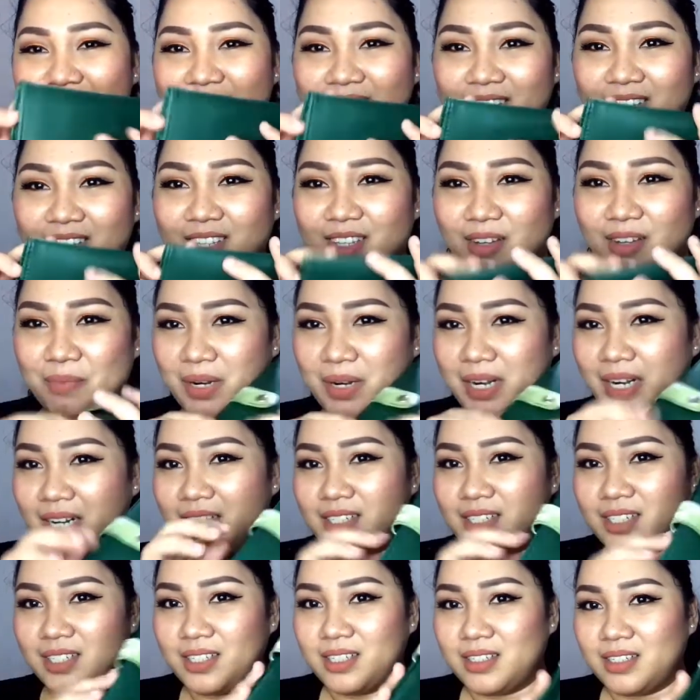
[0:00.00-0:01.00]
So, ito
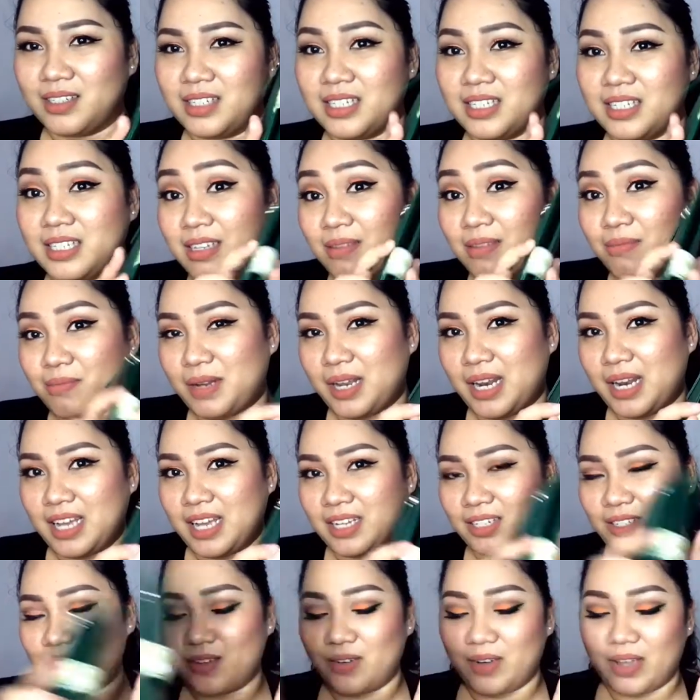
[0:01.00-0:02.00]
parang simple
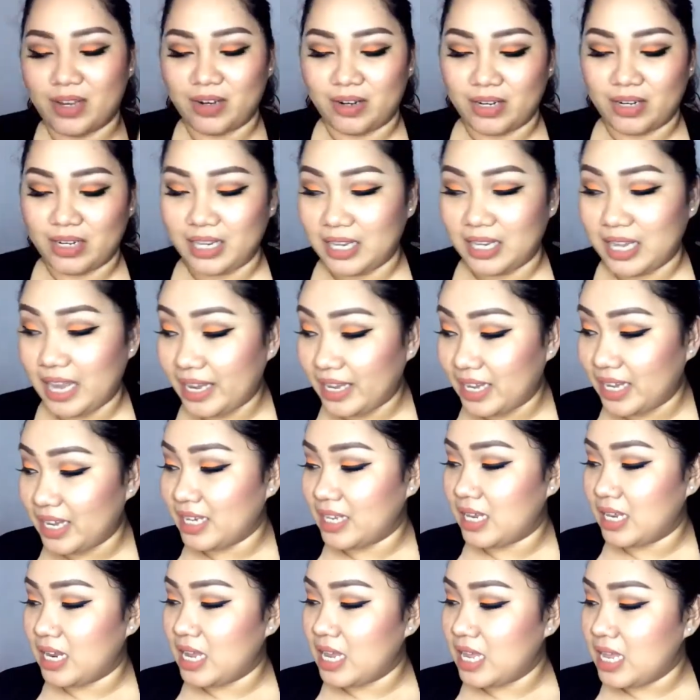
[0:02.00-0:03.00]
lang. So, I really like
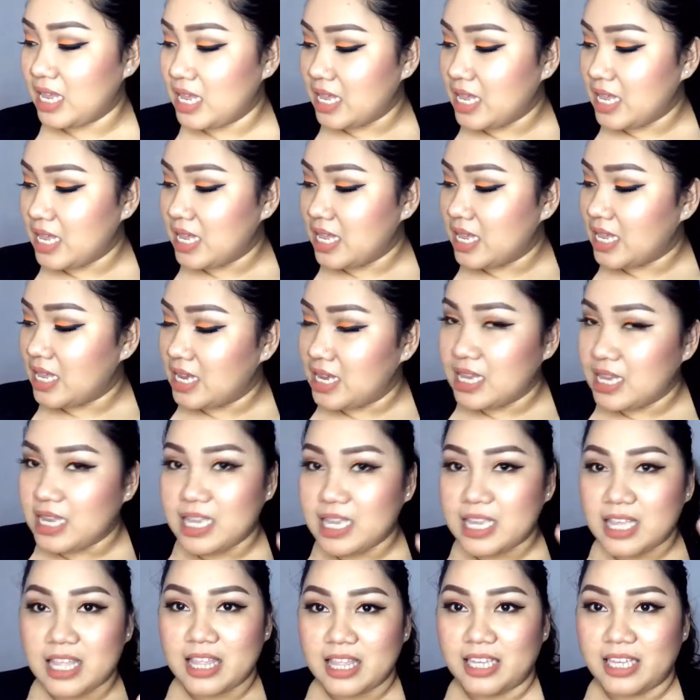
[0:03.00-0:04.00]
it.
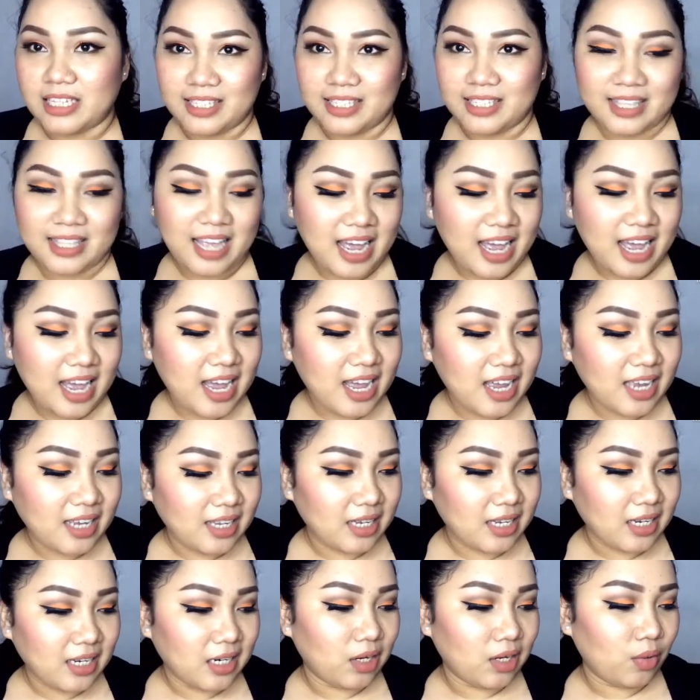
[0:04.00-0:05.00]
That's
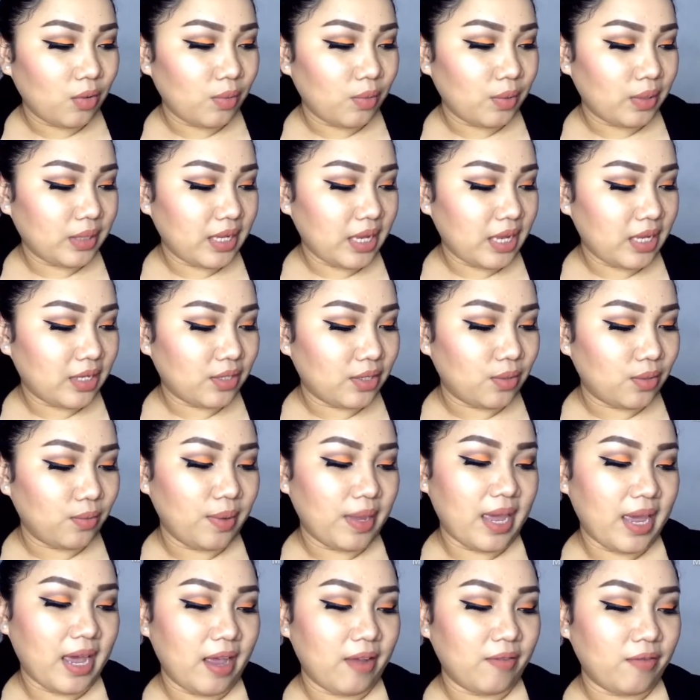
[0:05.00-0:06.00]
that. What else
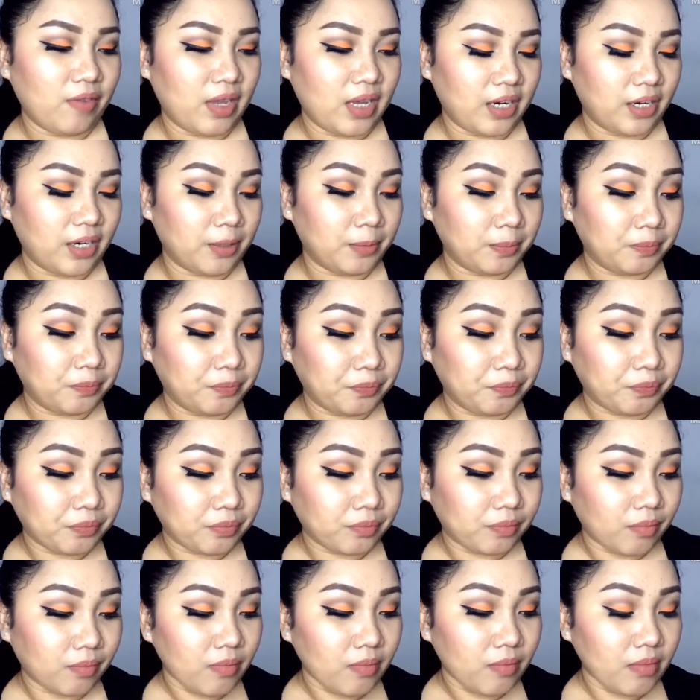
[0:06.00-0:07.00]
do we have here?
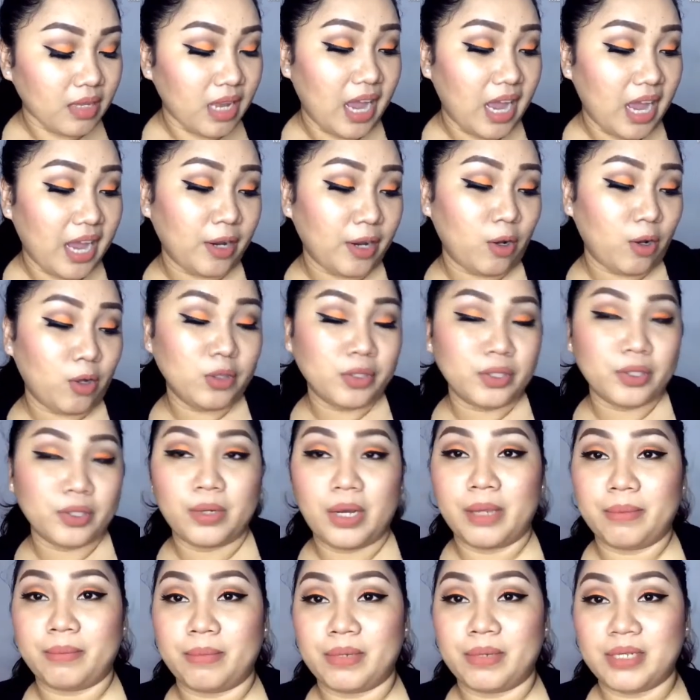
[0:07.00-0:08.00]
I
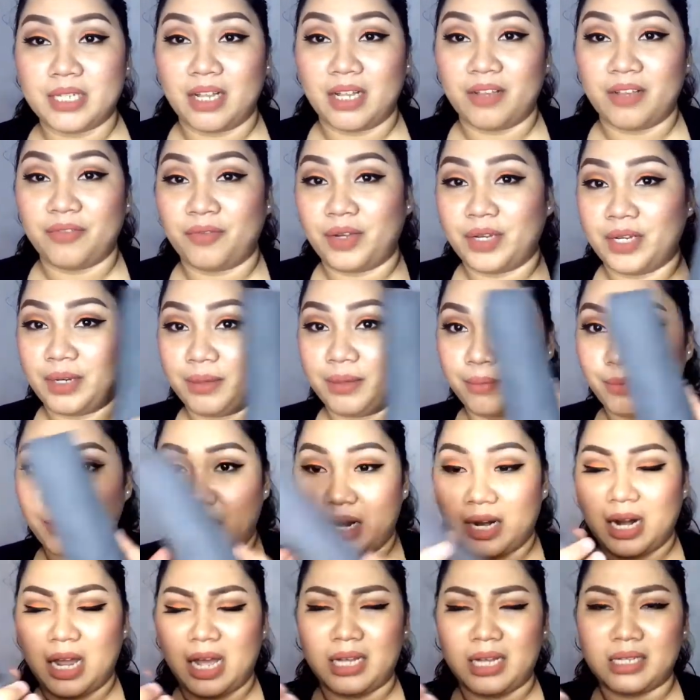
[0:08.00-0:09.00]
also got myself an
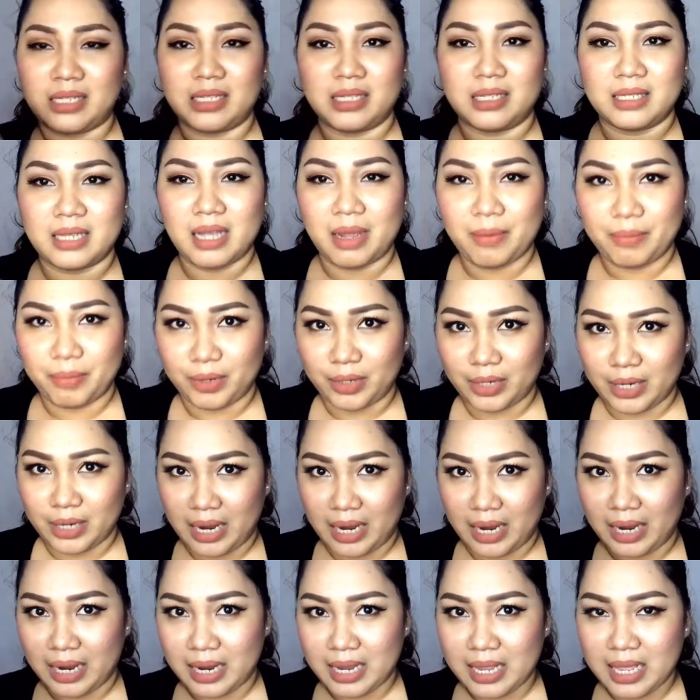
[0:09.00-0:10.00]
umbrella kasi summer
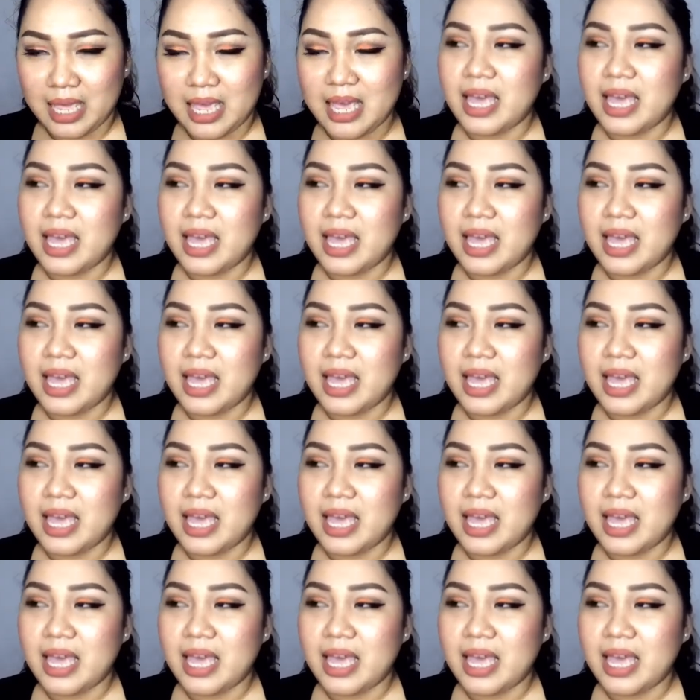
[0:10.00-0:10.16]
na.